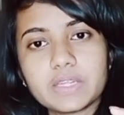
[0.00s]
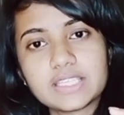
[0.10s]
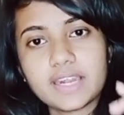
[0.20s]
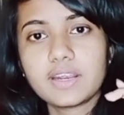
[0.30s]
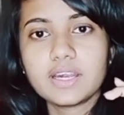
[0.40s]

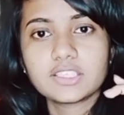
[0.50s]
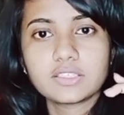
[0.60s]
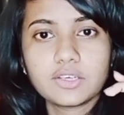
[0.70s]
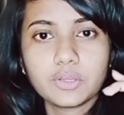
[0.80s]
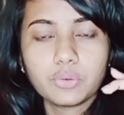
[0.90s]
central
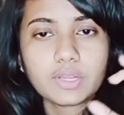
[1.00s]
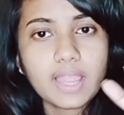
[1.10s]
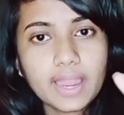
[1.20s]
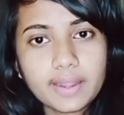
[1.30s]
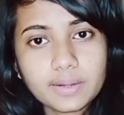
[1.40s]
institute
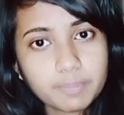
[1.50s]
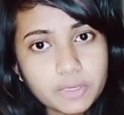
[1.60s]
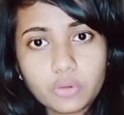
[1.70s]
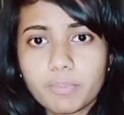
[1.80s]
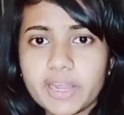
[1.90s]
and
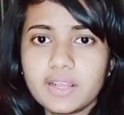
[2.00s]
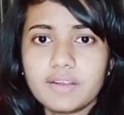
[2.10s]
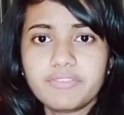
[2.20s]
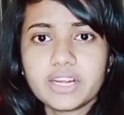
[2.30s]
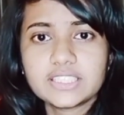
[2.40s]
due to better
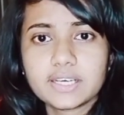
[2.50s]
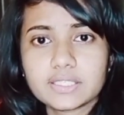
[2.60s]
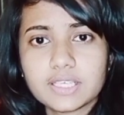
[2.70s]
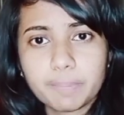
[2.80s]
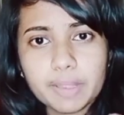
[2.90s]

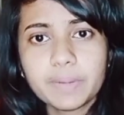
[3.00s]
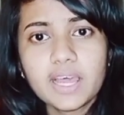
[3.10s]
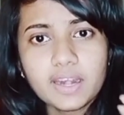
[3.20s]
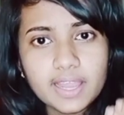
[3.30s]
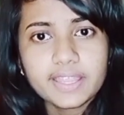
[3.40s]
infrastructure, people
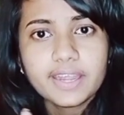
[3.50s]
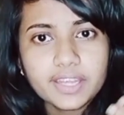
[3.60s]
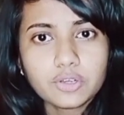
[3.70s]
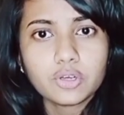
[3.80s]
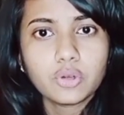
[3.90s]
are like
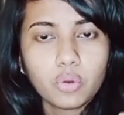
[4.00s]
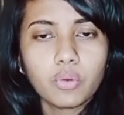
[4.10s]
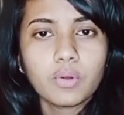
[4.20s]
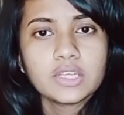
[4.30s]
getting to know.